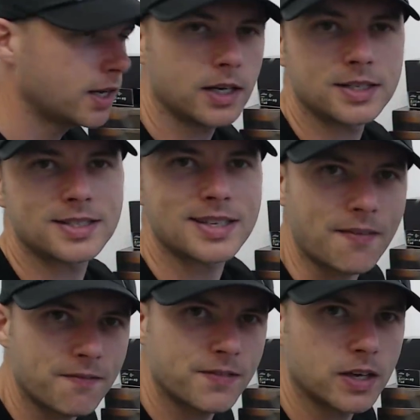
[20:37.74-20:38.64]
is
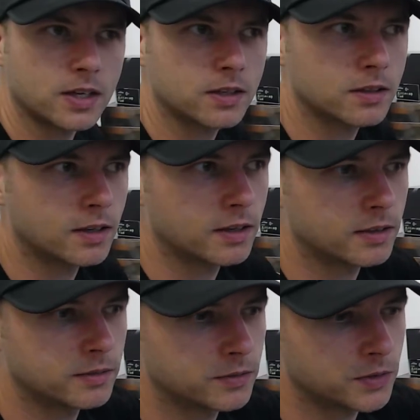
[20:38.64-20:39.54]
something
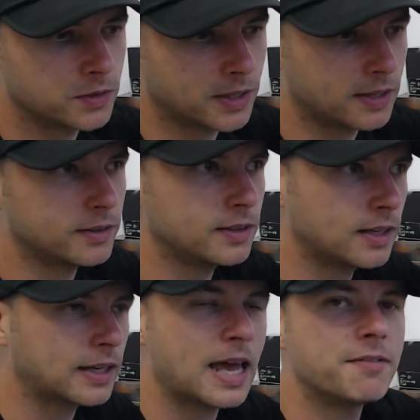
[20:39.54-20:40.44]

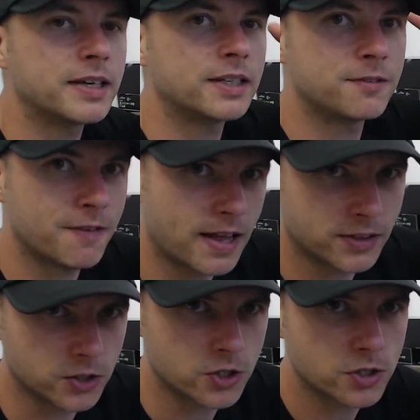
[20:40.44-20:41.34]
having
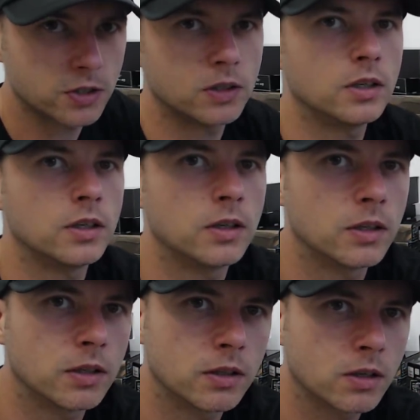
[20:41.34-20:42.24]
advantage
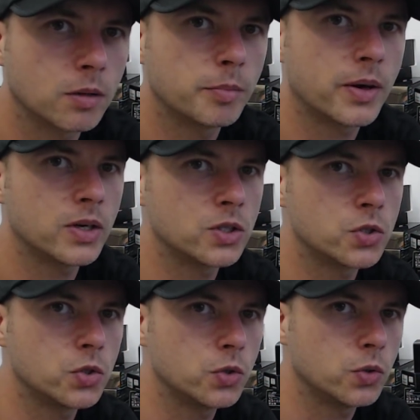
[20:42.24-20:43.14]
comparing
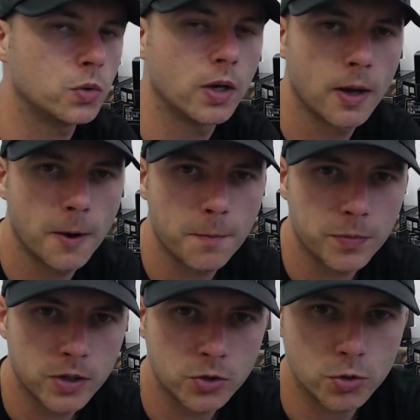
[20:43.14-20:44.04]
to
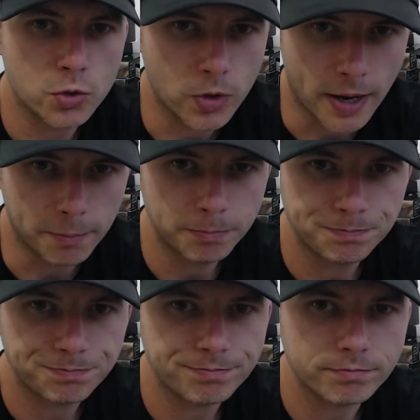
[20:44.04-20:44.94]
SRAM.
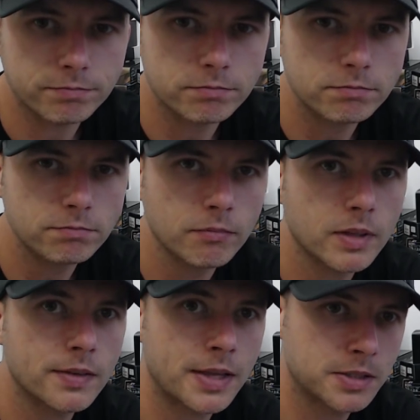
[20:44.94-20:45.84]

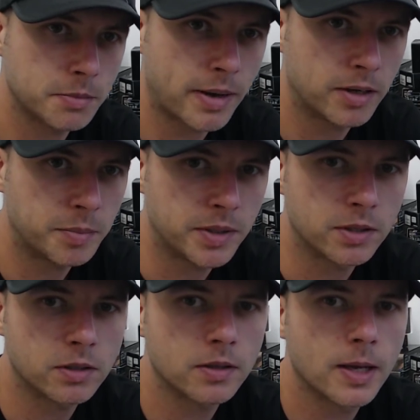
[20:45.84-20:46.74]
That's in my
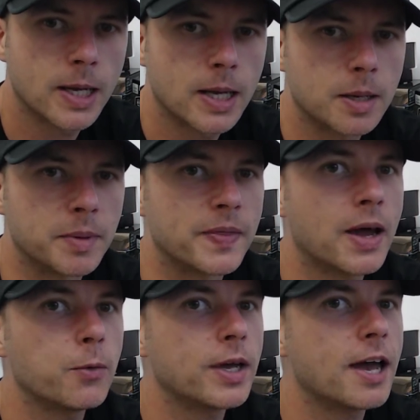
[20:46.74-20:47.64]
opinion. But
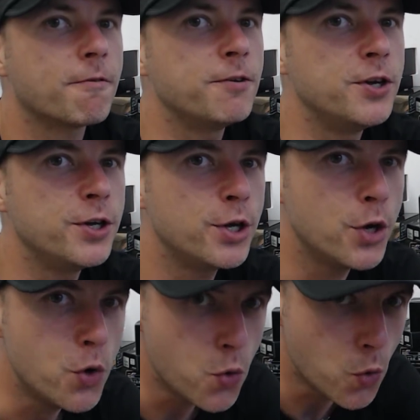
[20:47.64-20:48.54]
now we have
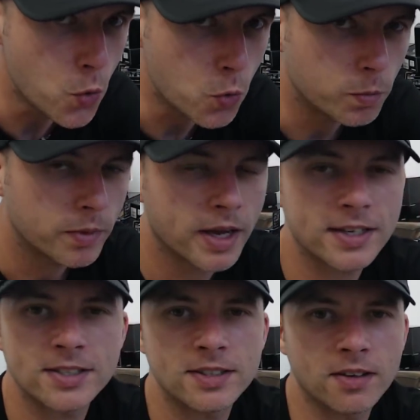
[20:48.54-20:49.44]
new
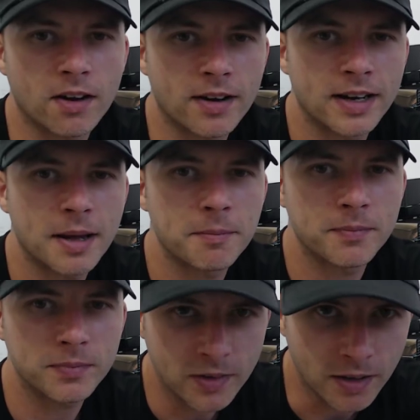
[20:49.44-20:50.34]
XTR, and
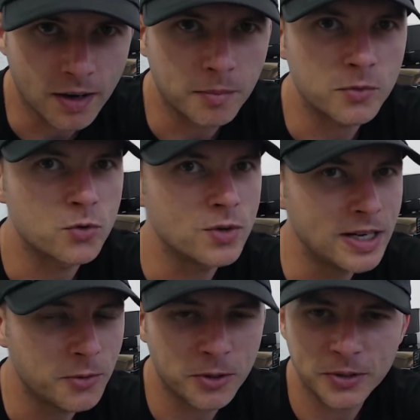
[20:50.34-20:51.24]
I'm
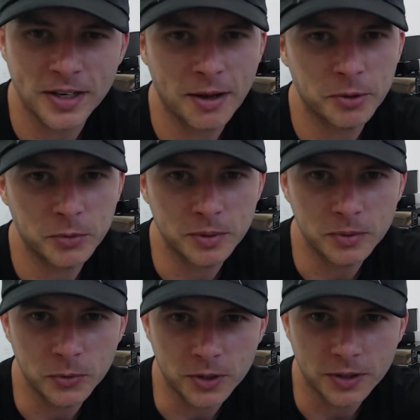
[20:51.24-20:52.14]
really wondering how it will
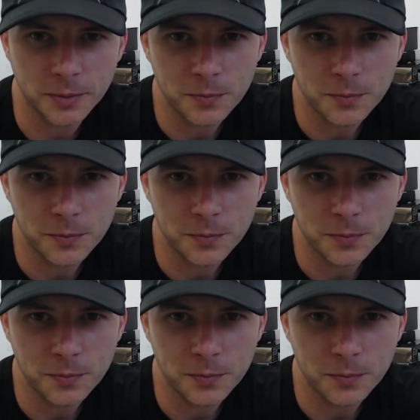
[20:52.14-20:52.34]
work.